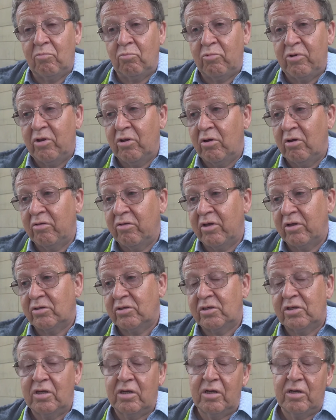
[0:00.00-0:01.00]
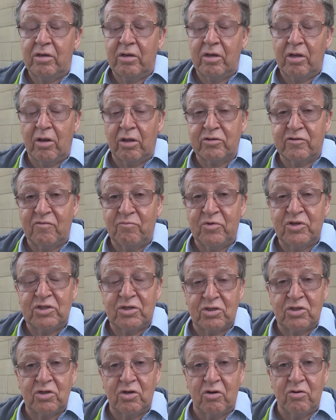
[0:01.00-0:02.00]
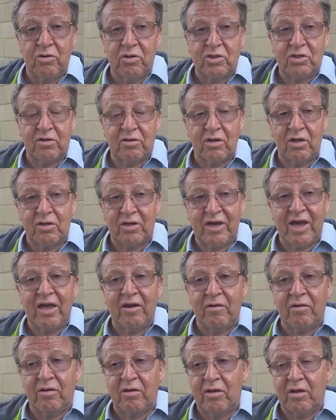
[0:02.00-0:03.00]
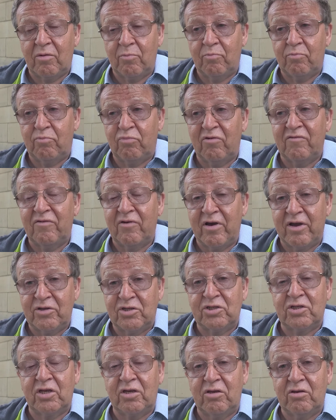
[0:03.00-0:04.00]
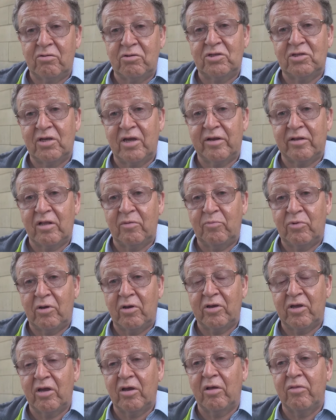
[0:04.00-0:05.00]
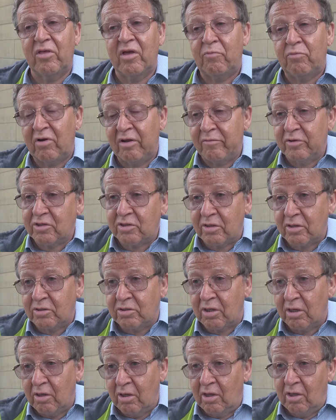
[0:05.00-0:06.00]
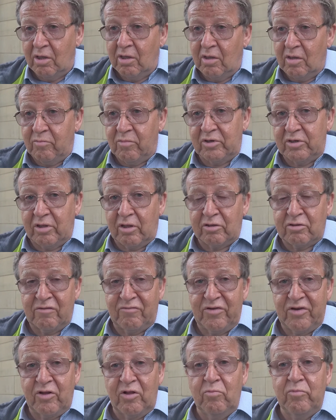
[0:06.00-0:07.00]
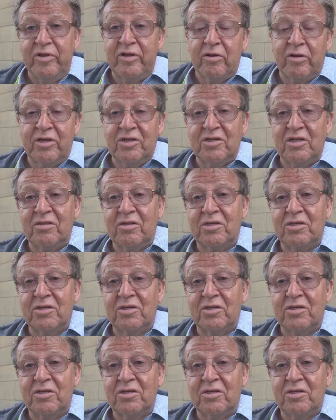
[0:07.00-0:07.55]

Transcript: We know that a lot of business owners can provide secure cycle parking on their premises, but a lot of the old buildings in